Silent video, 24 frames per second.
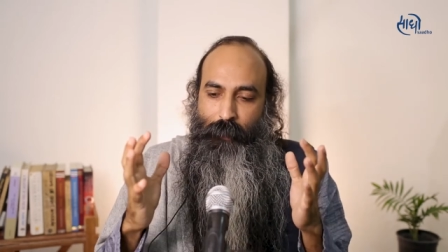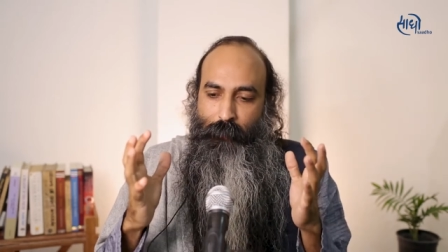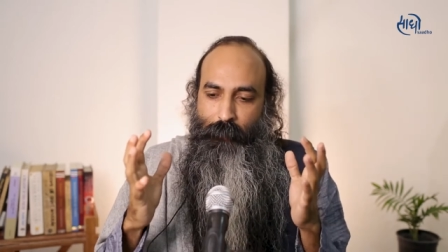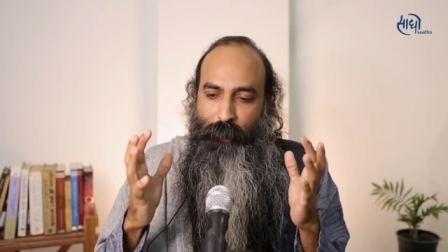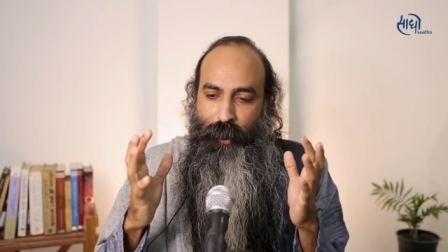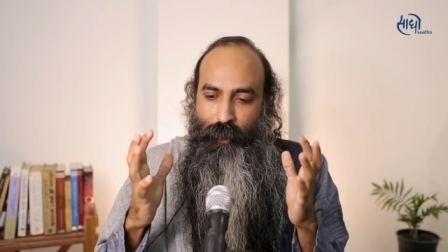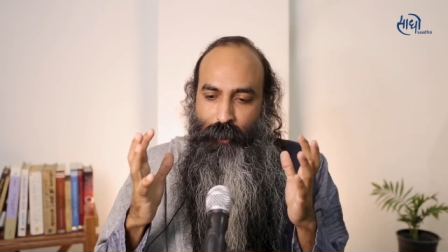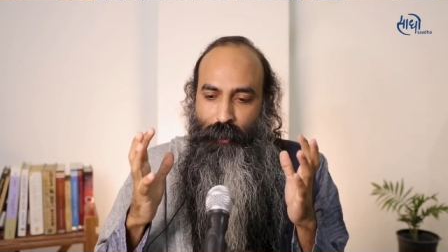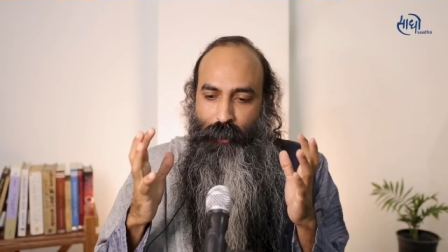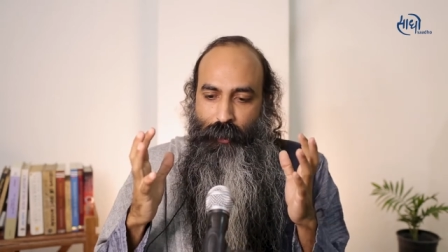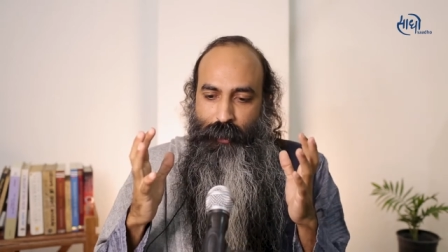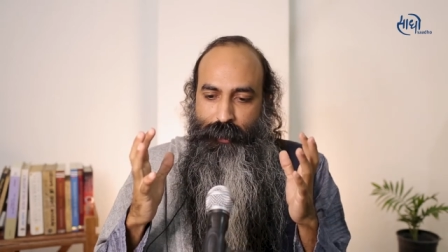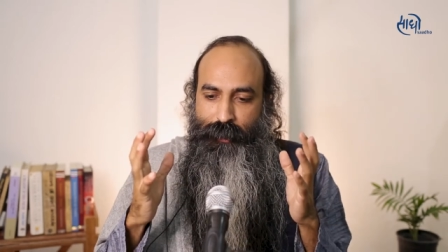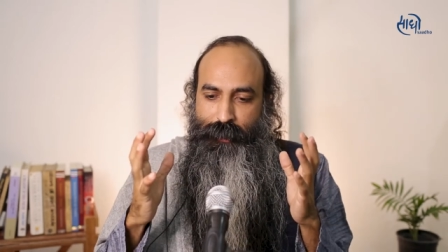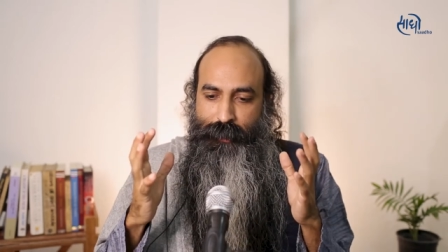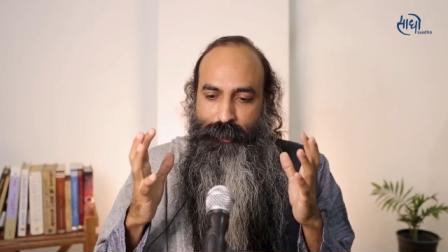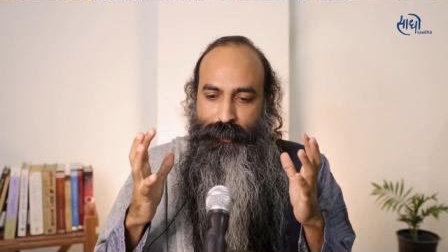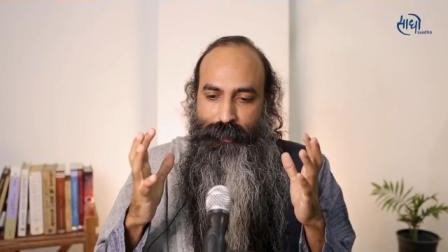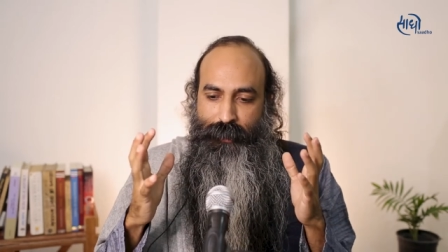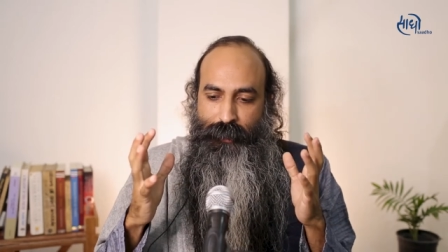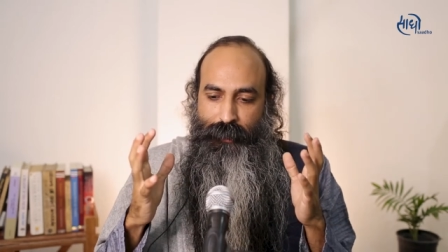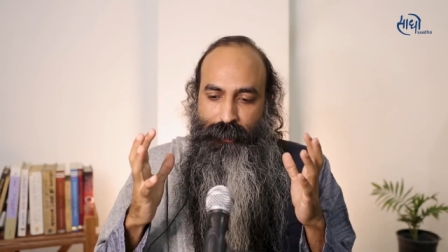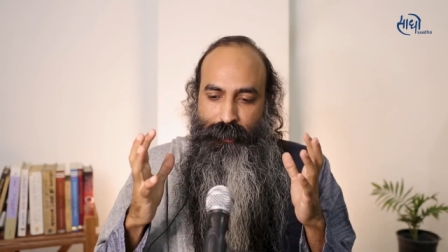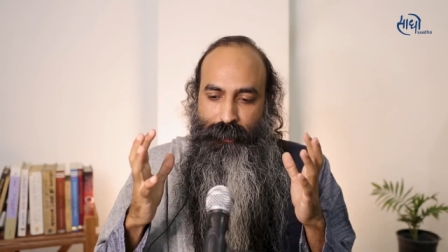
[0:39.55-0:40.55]

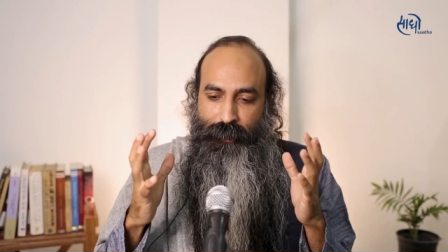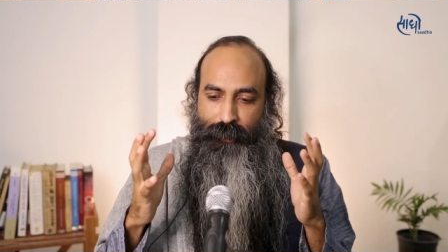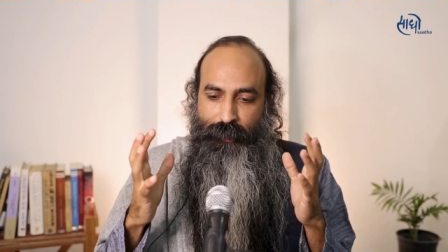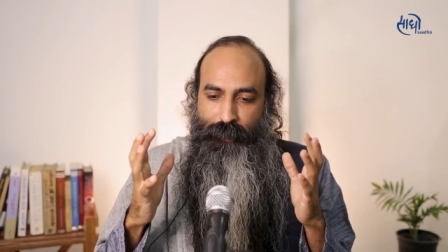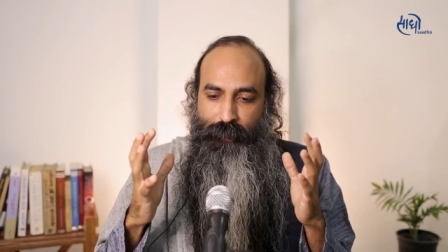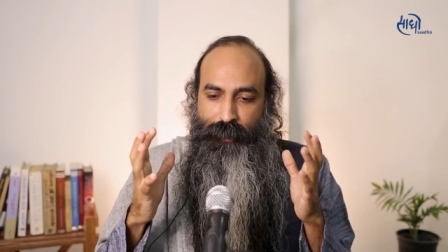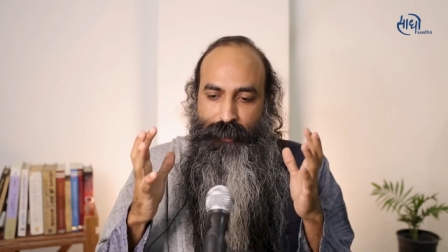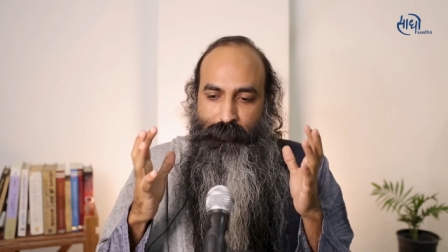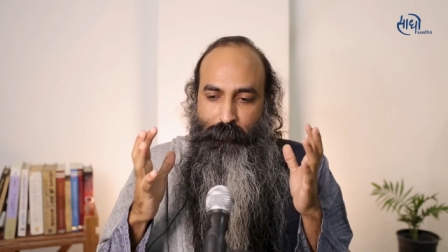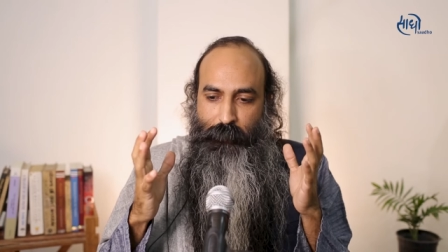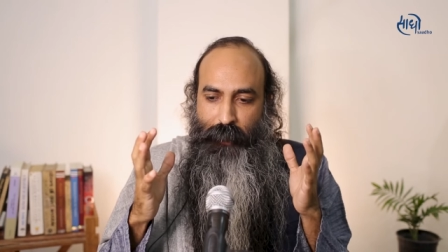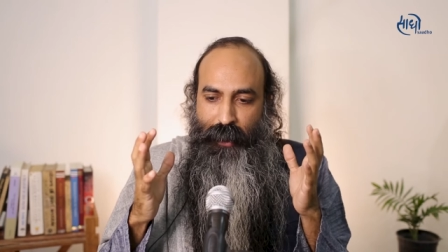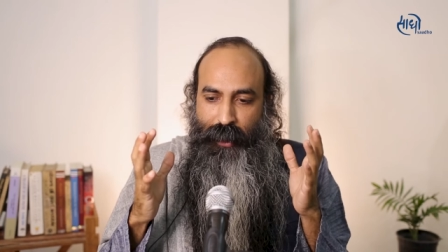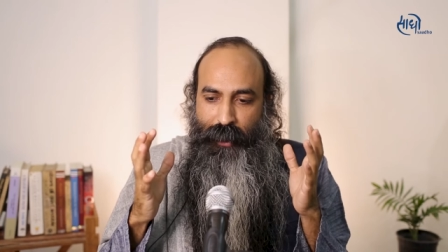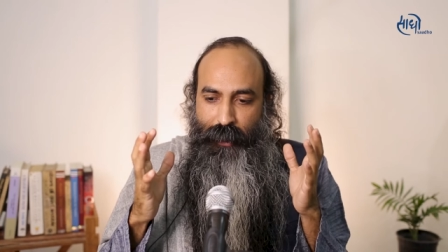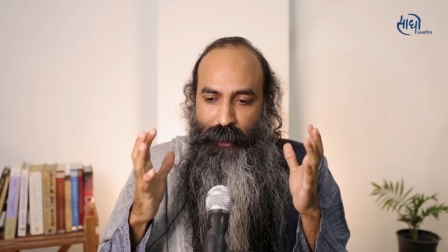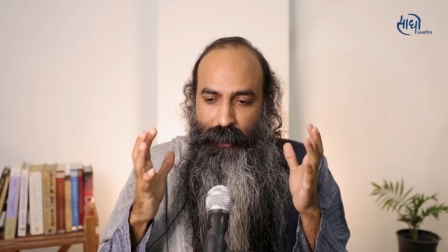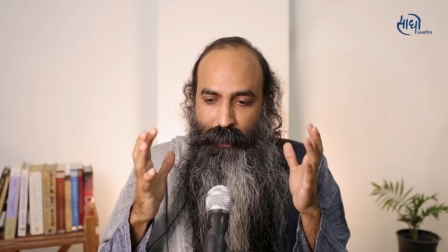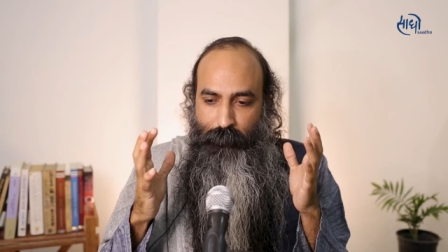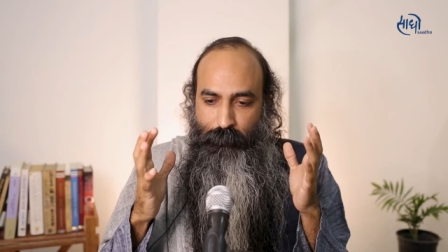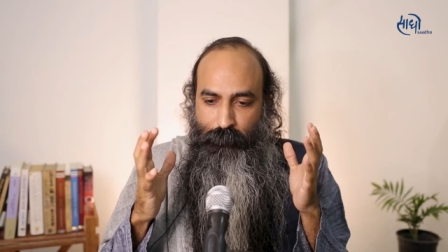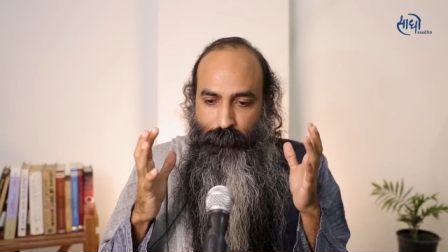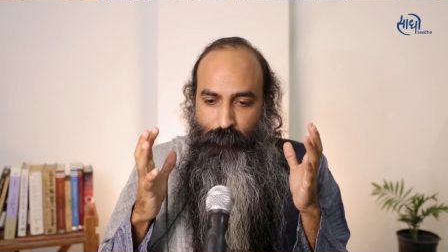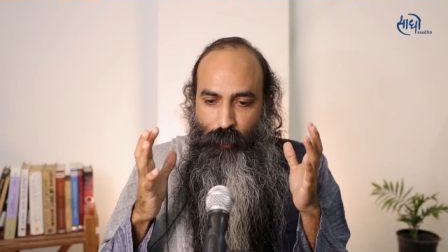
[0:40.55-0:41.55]
Because this
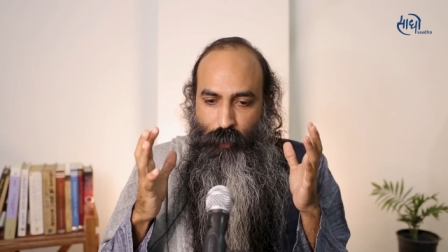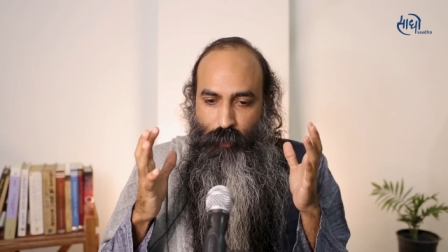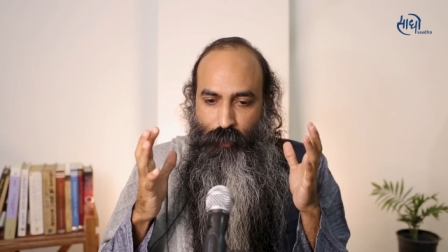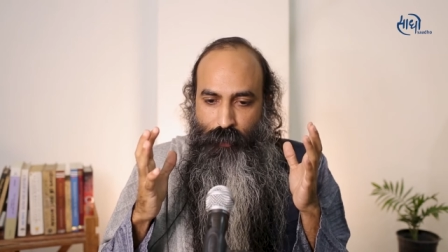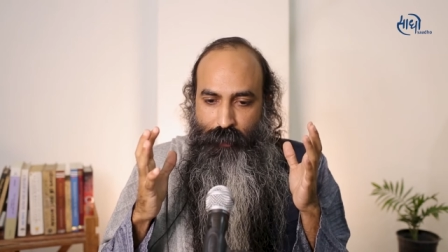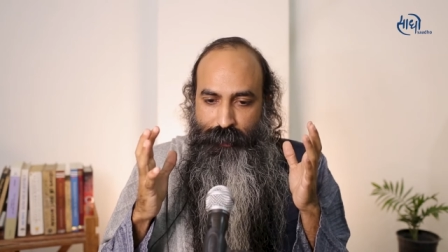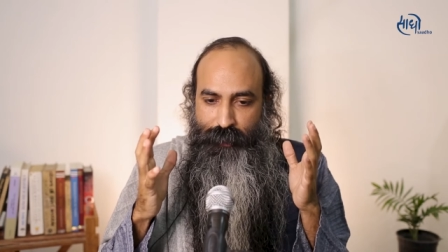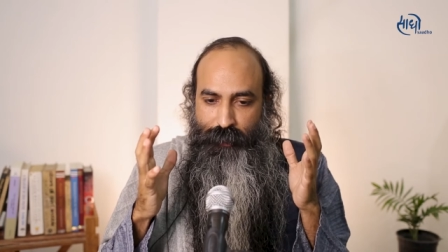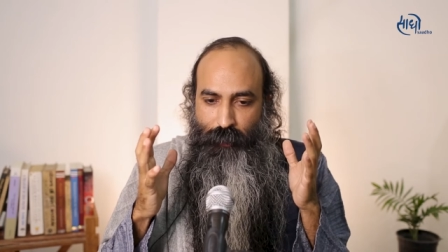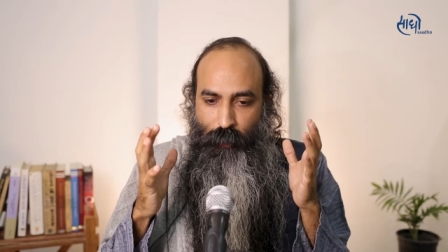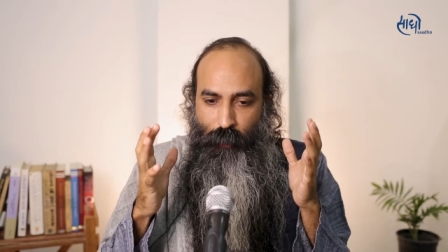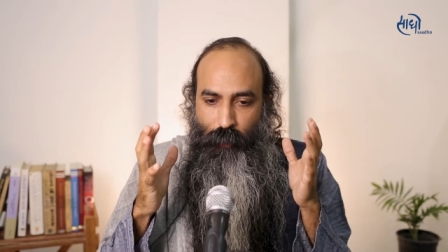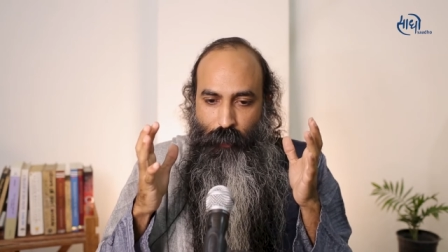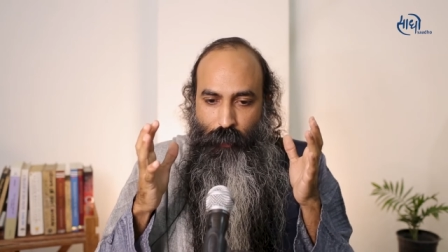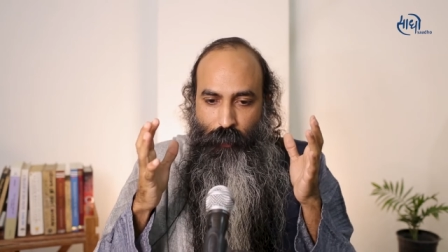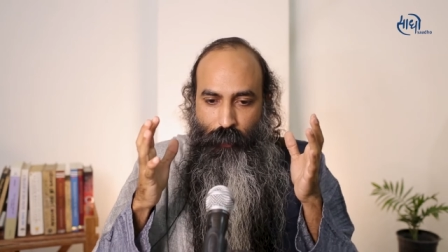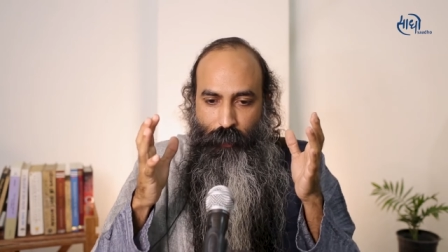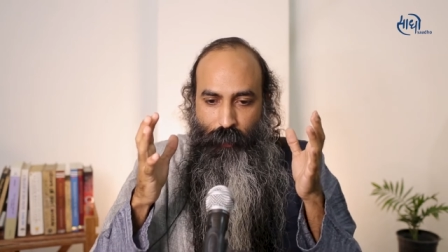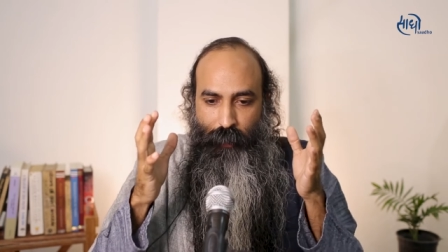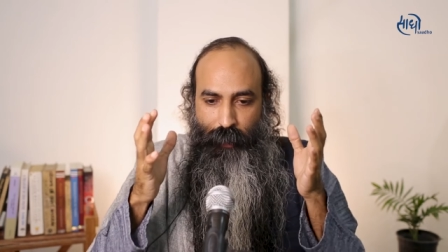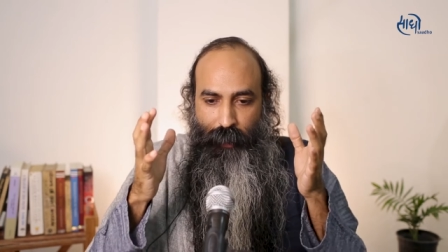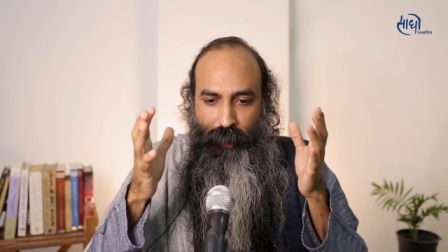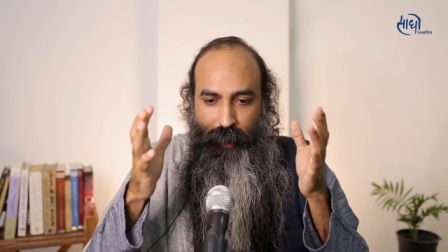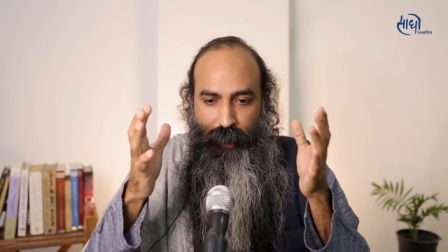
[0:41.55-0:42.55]
being pours
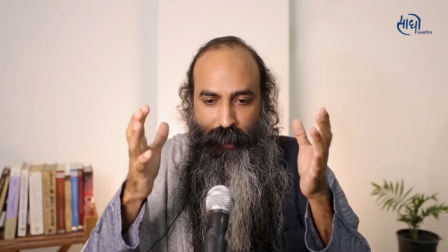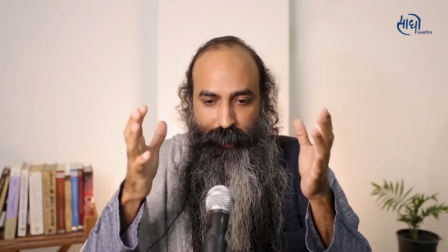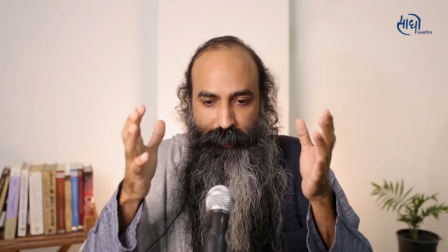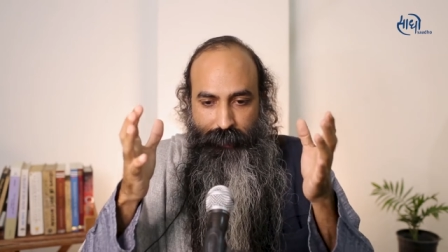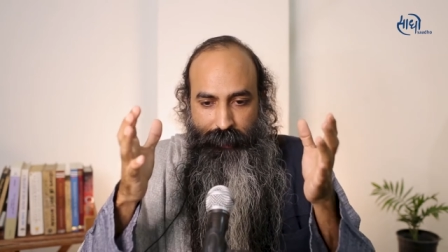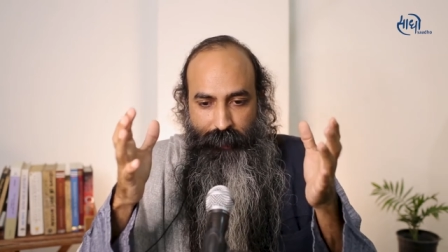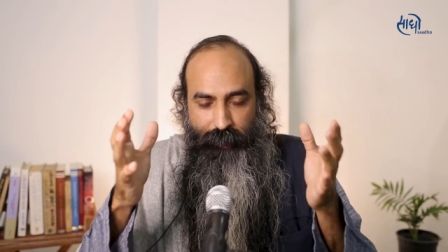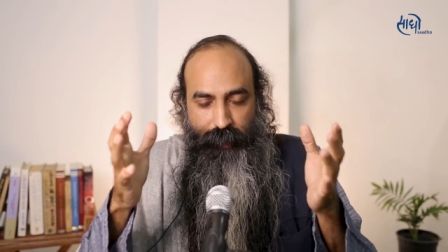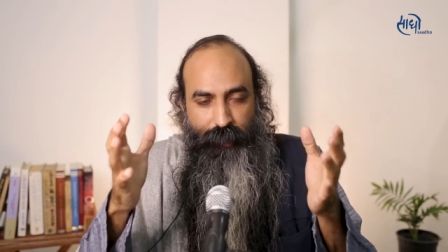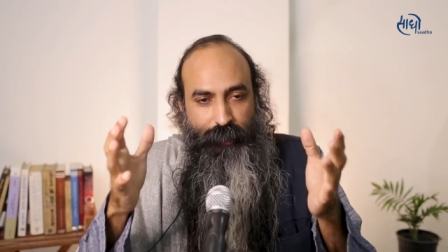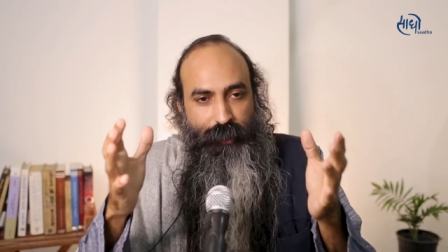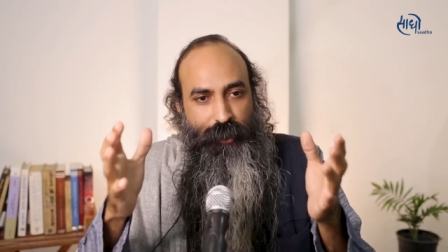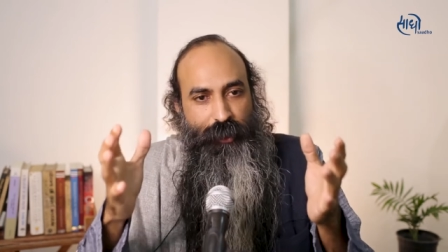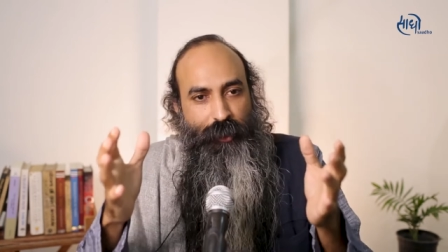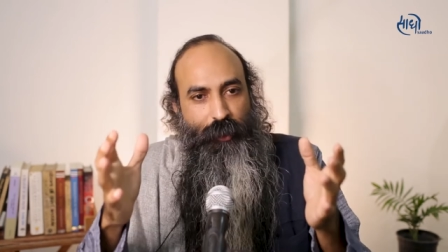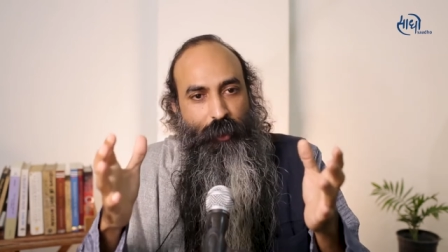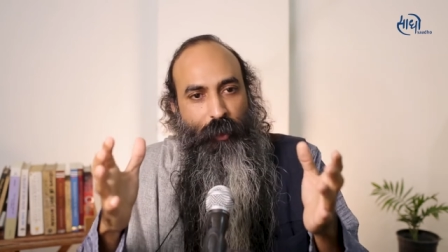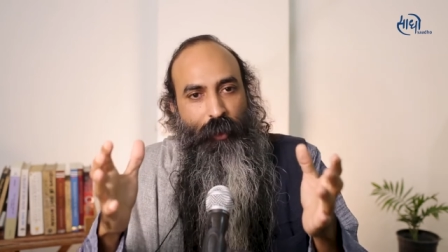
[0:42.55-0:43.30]
all his energy,